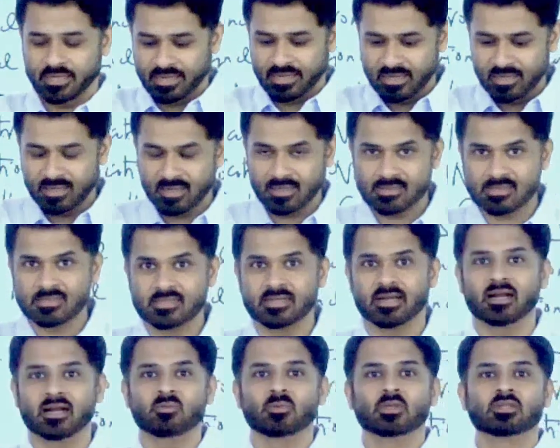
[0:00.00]
India's
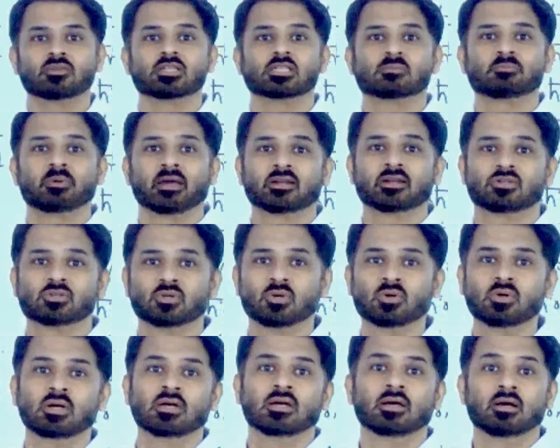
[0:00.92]
stand with respect
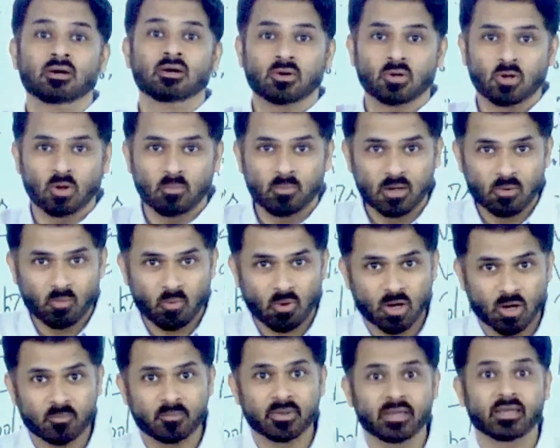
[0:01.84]
to global
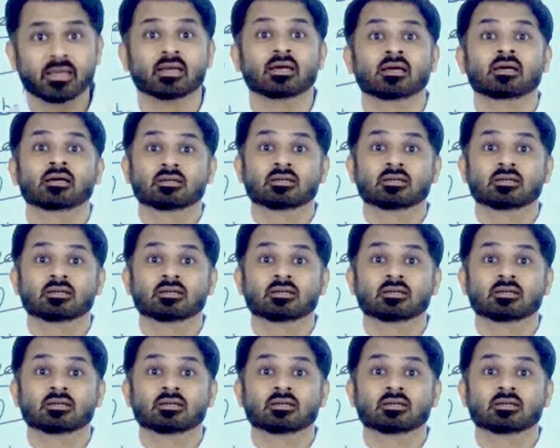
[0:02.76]
warming,